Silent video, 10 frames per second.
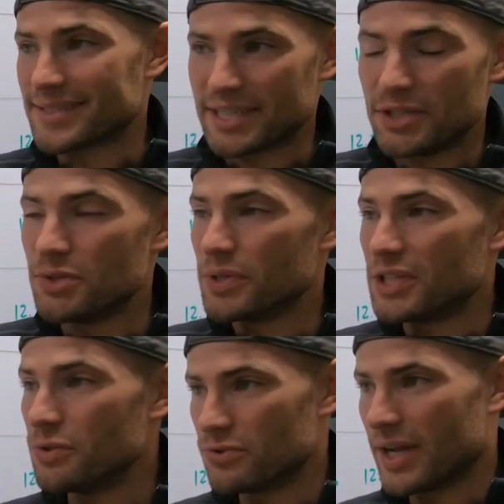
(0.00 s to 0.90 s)
It's like you do a
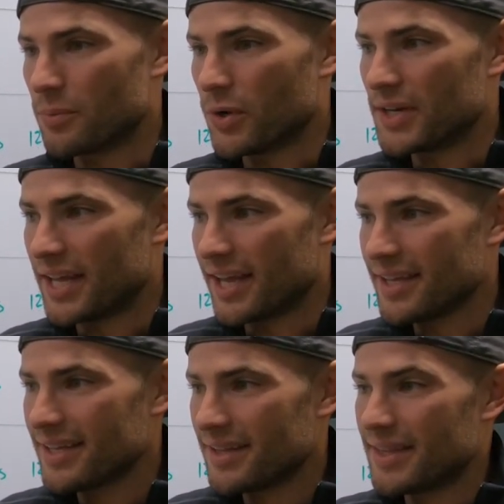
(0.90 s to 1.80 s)
huge ride one
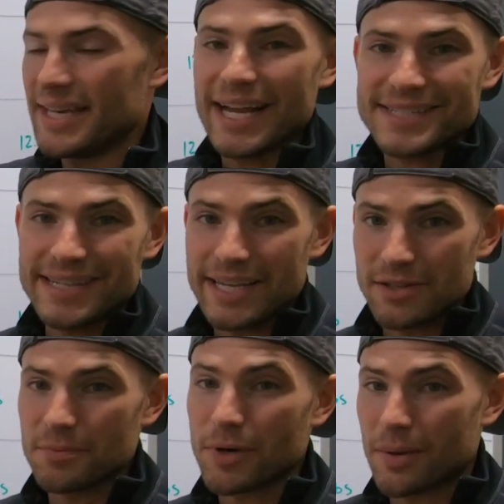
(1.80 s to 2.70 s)
day, the next day
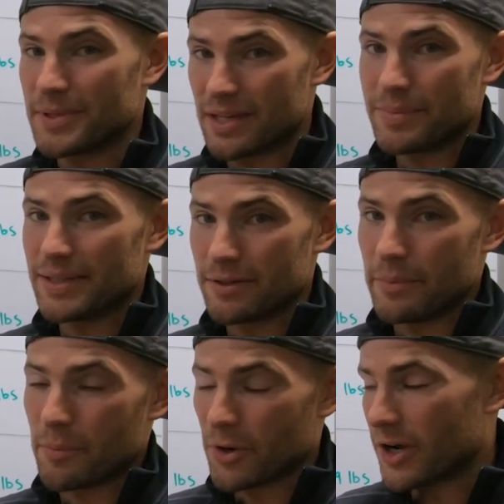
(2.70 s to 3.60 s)
you're probably gonna be a little
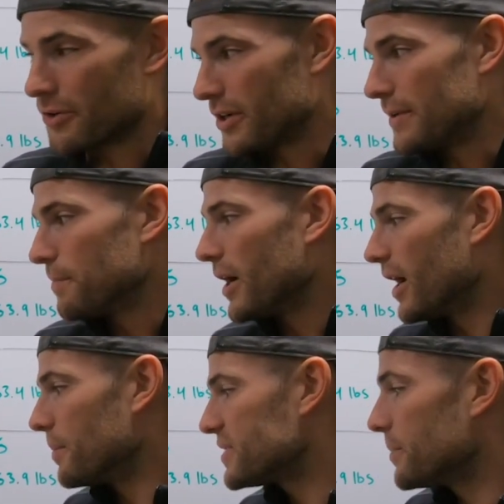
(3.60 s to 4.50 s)
bit more hungry.
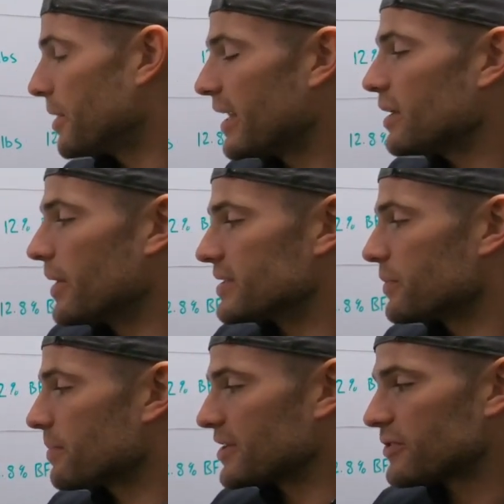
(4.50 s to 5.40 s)
But anyways,
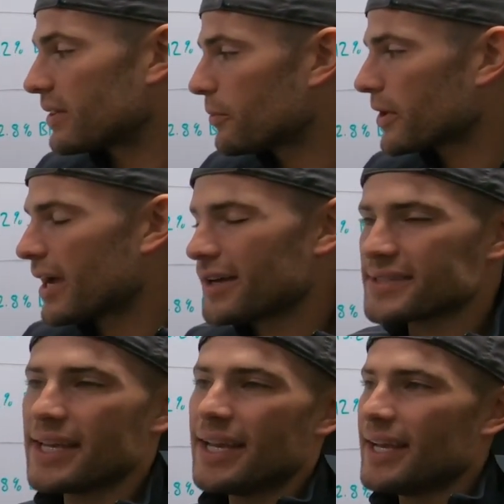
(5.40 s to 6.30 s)
with my strength
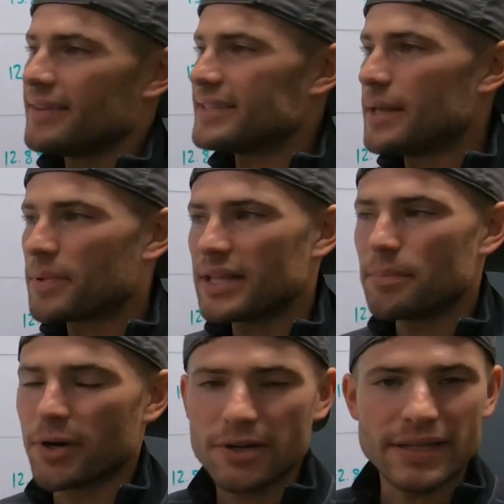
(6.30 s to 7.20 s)
workouts, they typically
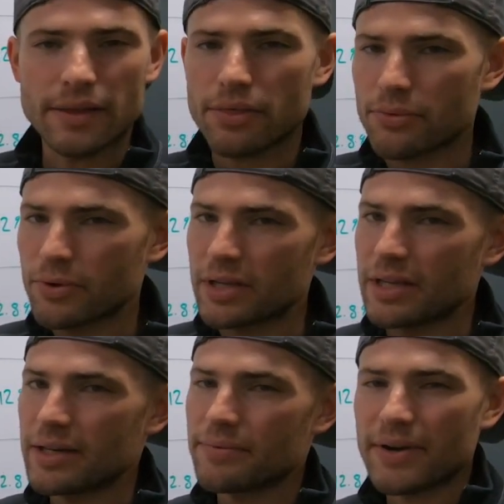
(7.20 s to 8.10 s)
burn like
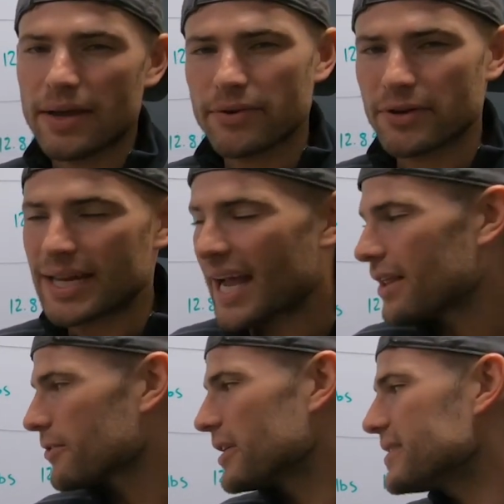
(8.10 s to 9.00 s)
300 to 500
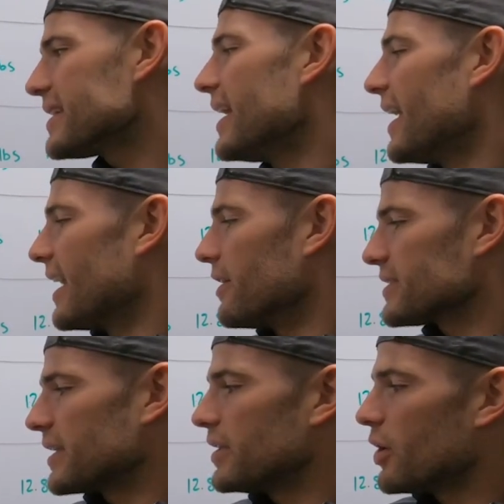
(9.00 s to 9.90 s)
calories. And I was
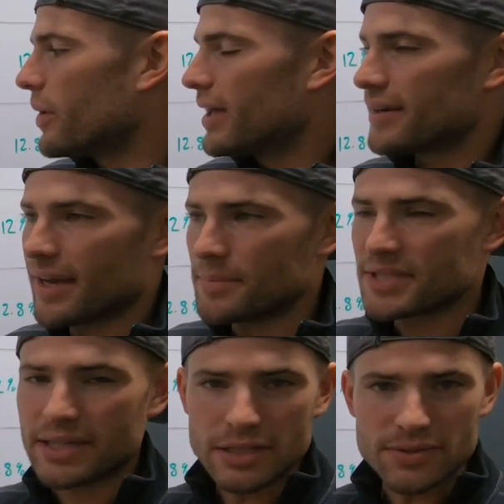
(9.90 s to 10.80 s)
like, you know what? I'm
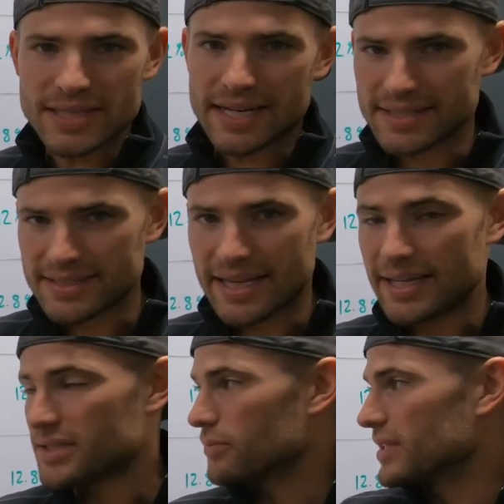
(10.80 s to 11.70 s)
just gonna use that as a day
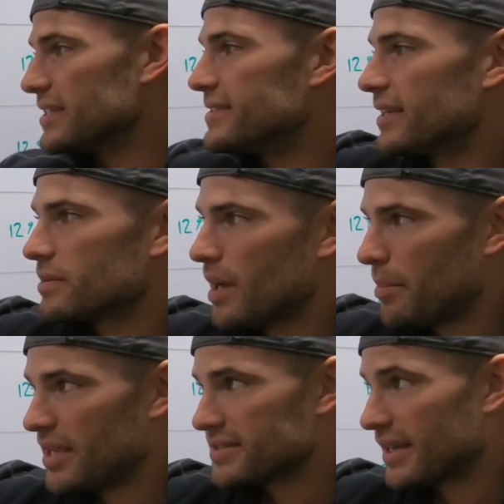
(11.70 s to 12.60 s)
to really stick to my
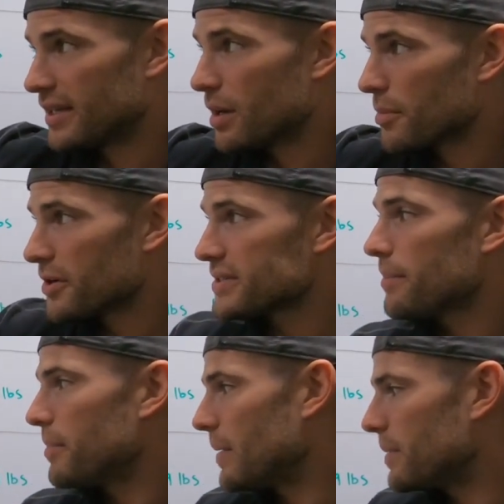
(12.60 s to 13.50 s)
baseline numbers.
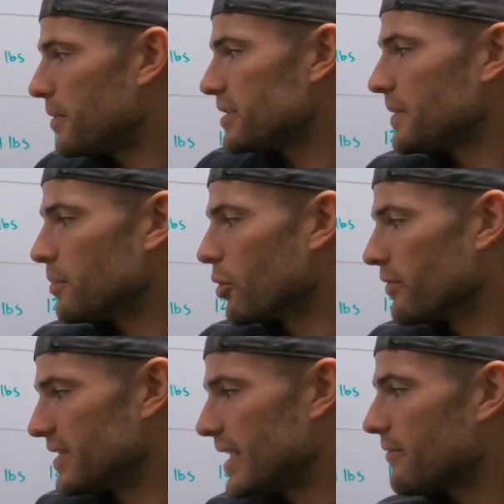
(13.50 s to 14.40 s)
Maybe it puts me in more
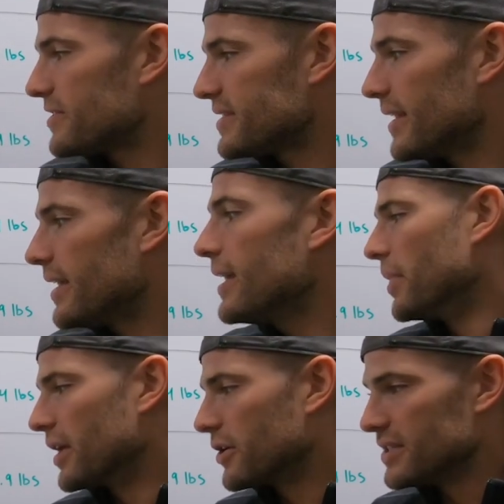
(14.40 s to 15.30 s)
of a deficit,
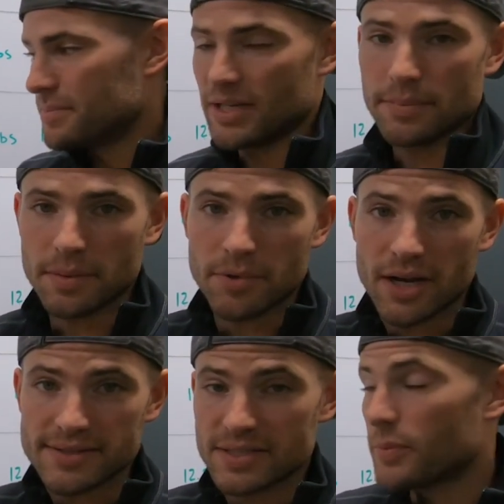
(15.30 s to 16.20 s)
but it could speed up the
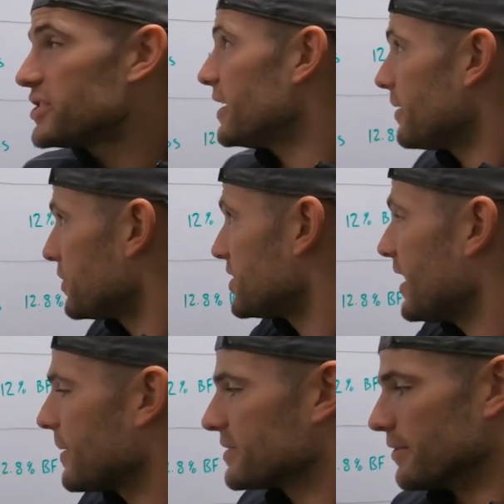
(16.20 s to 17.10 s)
process, which it
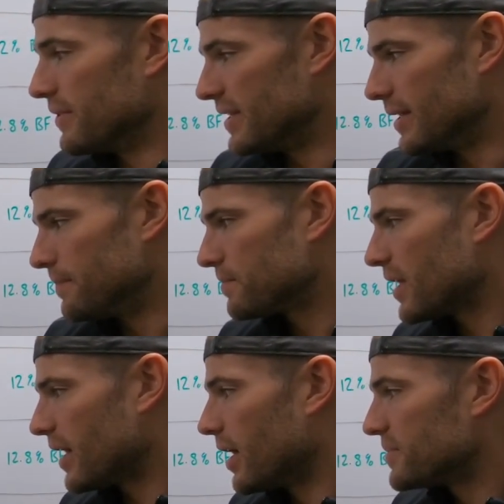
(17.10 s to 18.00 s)
absolutely did.
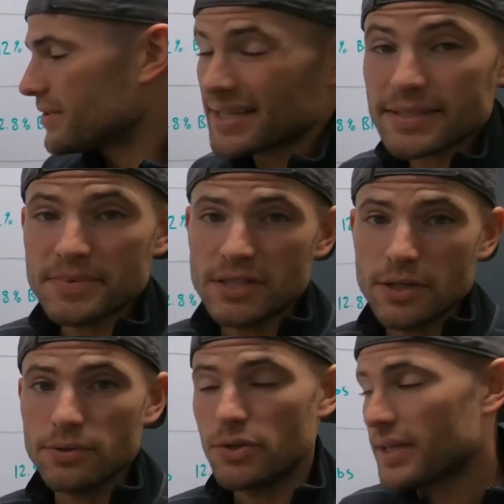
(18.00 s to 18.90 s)
So that's up to
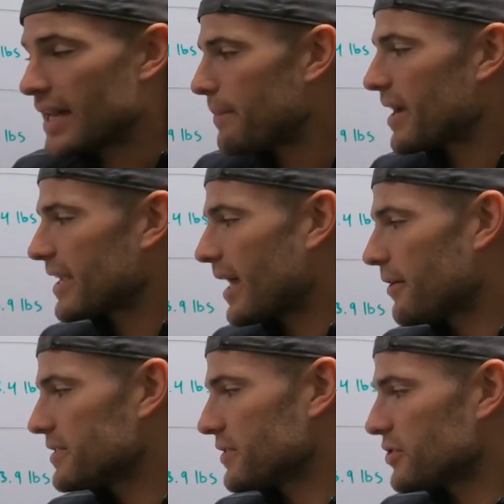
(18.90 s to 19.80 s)
you. You can add back
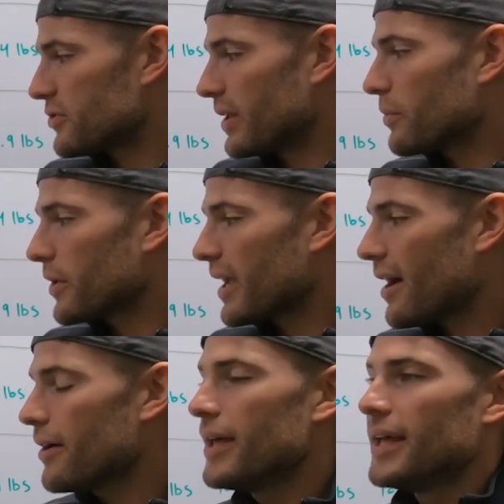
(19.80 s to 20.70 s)
calories on your strength
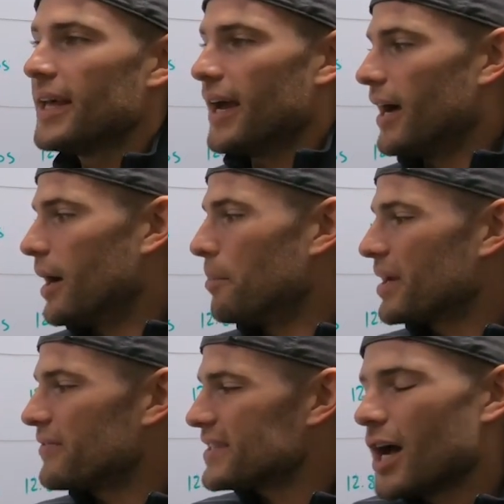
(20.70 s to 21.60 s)
workout. But
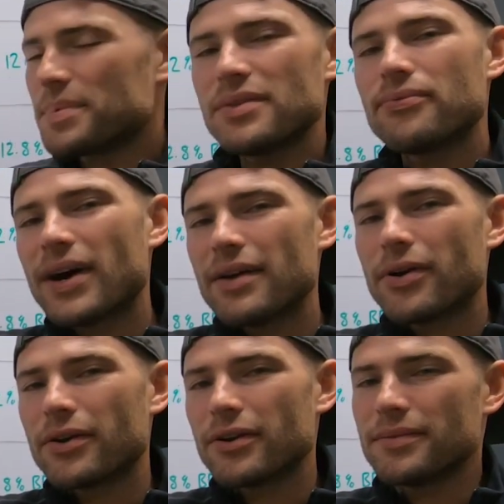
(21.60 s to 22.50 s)
if it's up to
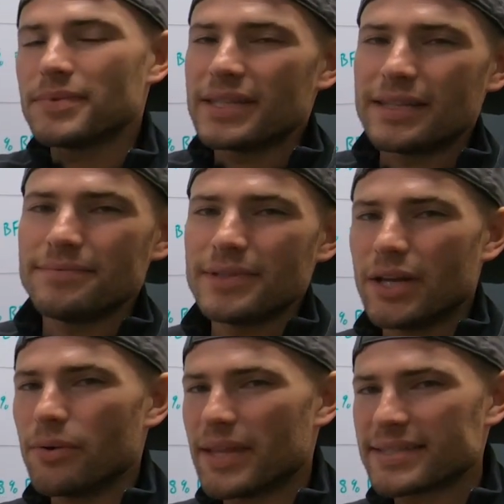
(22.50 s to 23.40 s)
500,
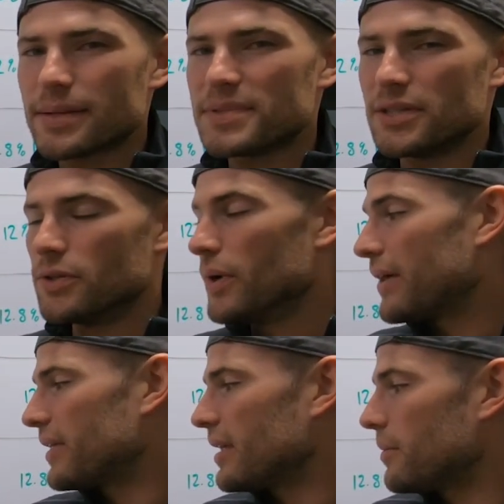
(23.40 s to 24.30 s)
that's up to you. I
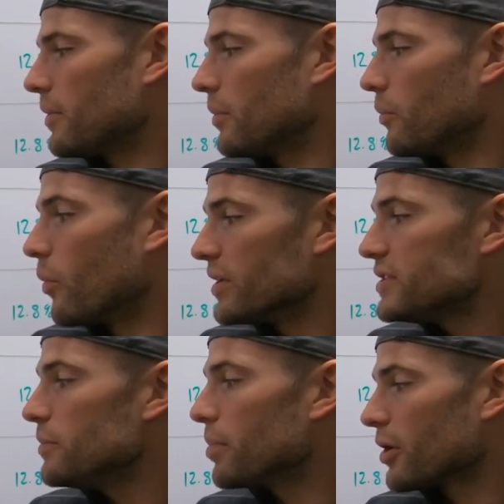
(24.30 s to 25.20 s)
think once
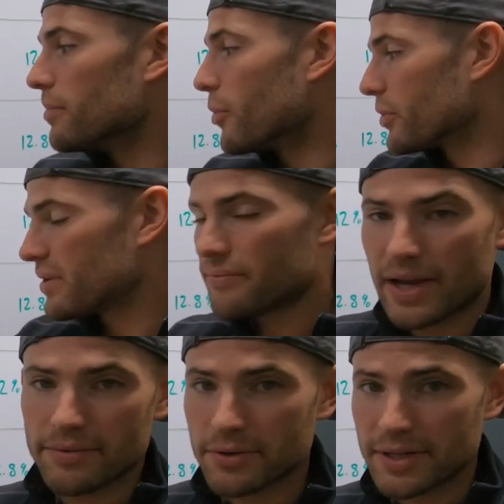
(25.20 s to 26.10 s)
you burn more than
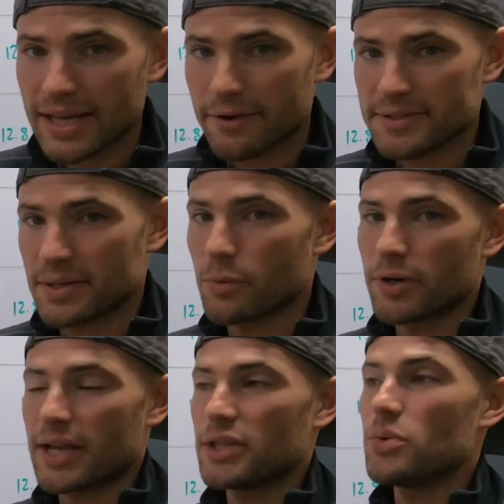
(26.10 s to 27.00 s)
500 calories in a
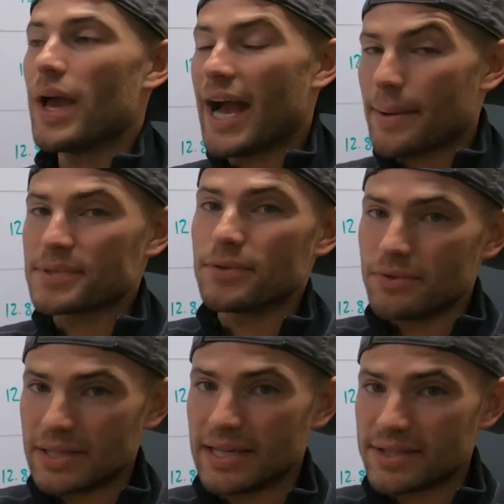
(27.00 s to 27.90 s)
workout, you
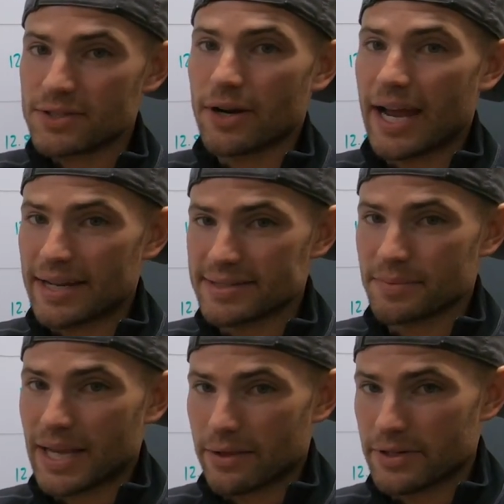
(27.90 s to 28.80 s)
absolutely need to start adding some
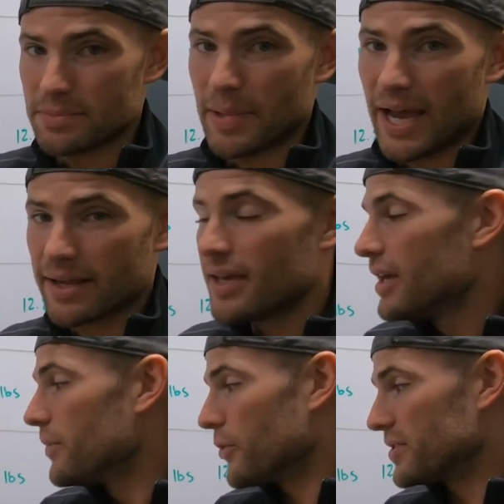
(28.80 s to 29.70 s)
calories back.
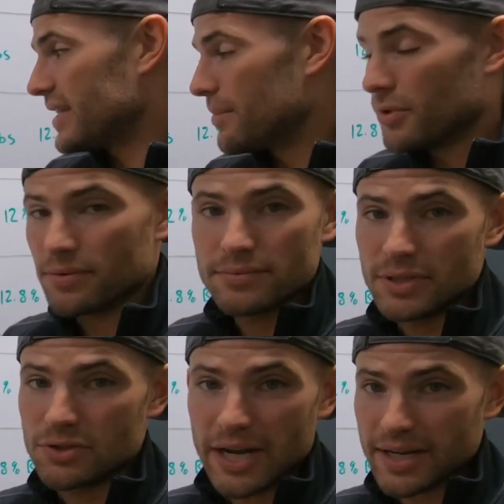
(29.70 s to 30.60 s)
For example,
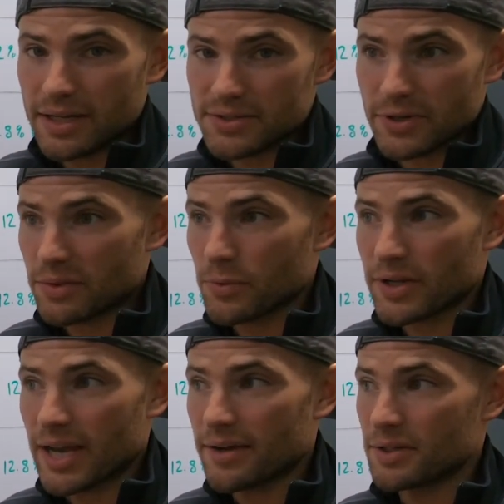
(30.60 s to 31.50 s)
you track a strength
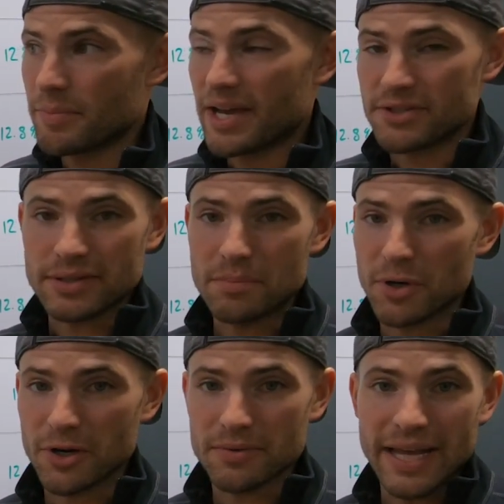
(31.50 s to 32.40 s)
workout and you magically
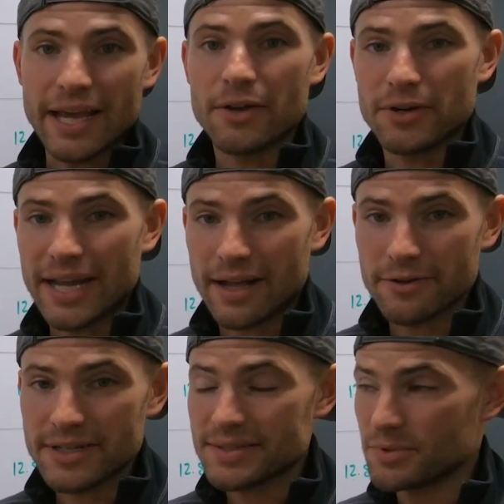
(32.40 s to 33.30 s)
burn 800
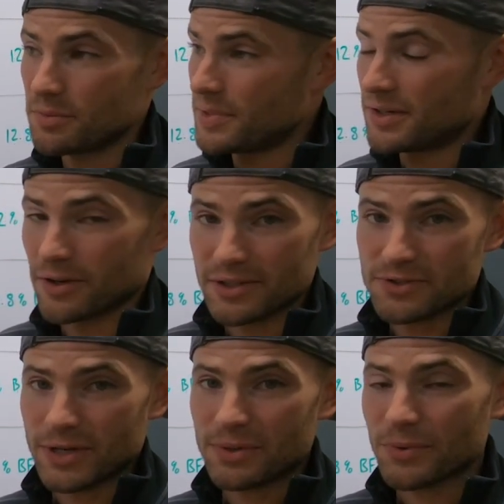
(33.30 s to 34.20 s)
calories, which would be a gnarly
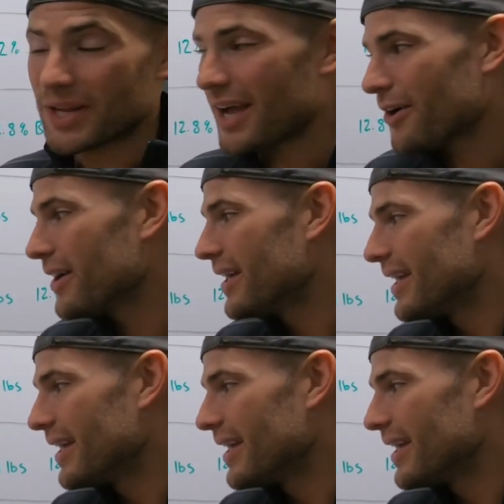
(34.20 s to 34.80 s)
strength workout.